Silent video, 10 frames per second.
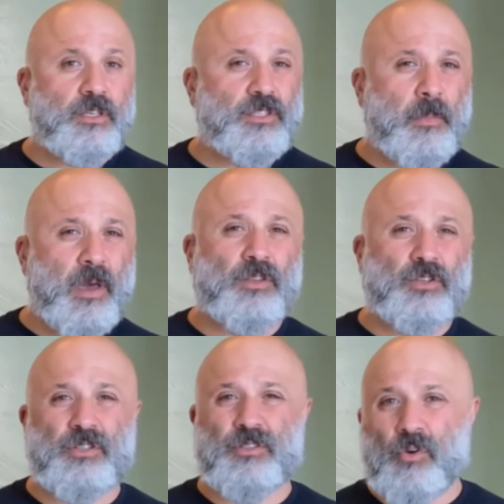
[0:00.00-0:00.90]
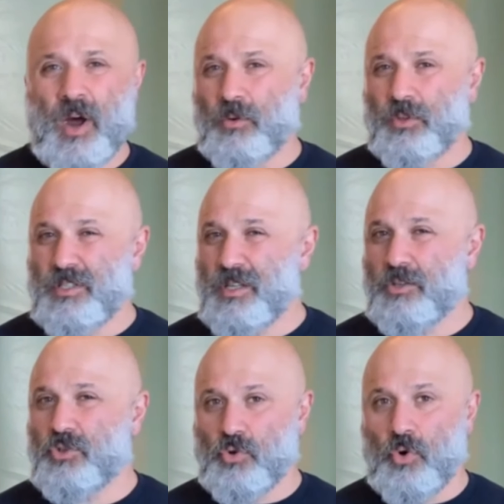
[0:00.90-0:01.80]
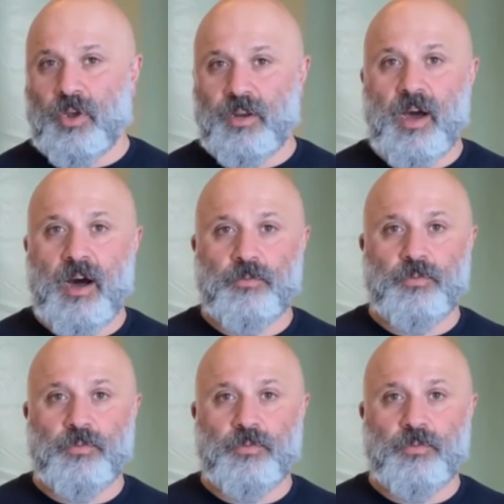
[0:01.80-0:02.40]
the cementitious grout is not strong enough